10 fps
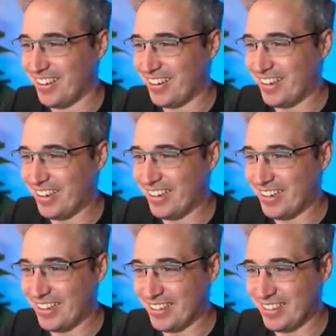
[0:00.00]

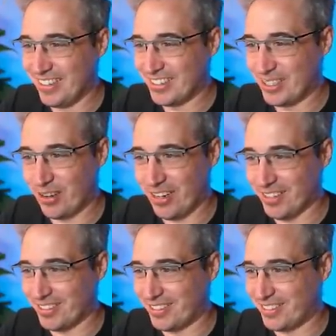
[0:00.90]
uh, lots of
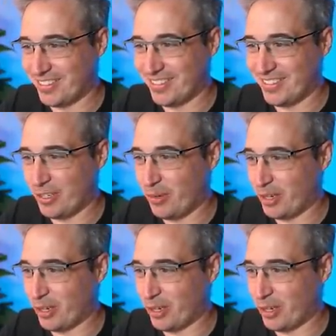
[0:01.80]
gradients. There we